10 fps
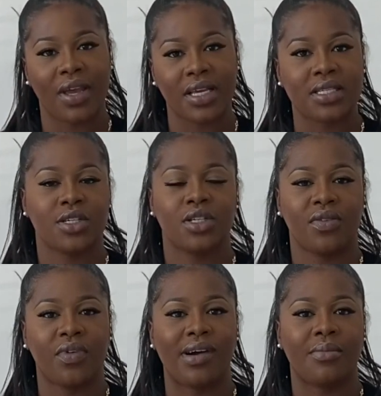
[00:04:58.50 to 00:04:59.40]
in such an
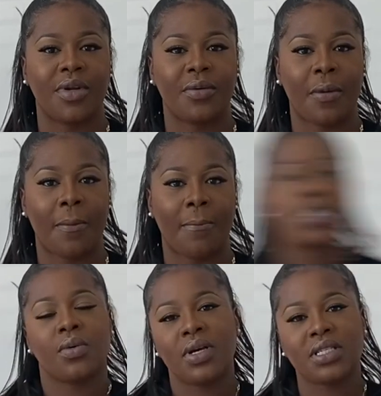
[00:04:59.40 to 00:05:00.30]
environment. So
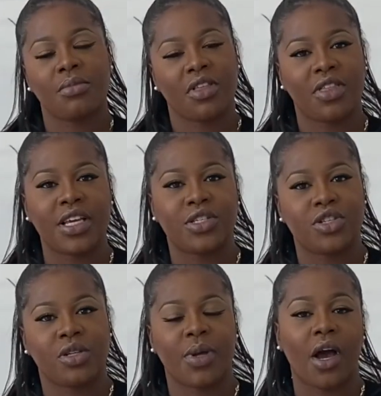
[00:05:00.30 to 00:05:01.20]
what are some of the things you
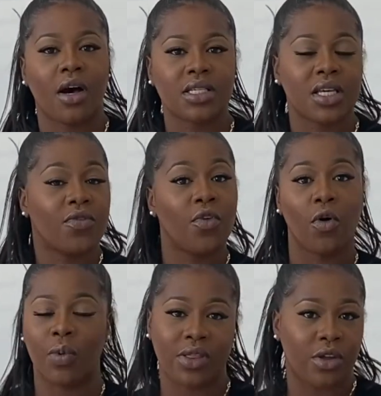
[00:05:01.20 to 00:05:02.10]
should be asking for
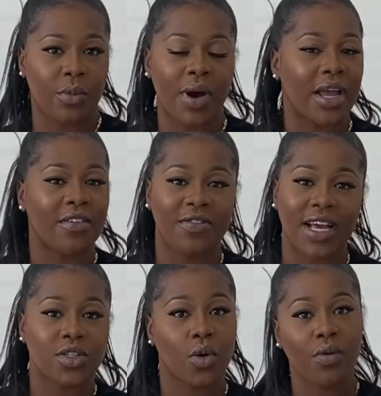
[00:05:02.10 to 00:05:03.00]
whether you're buying a
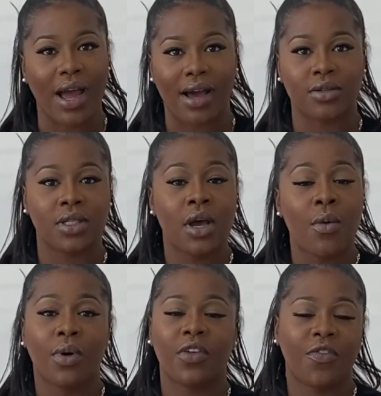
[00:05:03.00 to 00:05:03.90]
flat or a house?
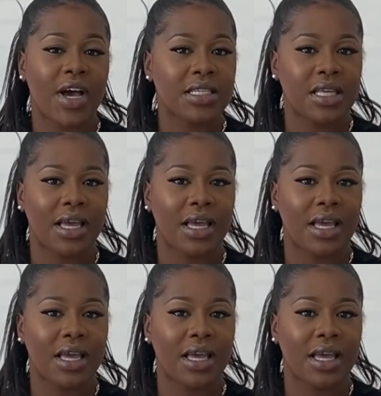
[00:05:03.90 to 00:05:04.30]
Well, the first thing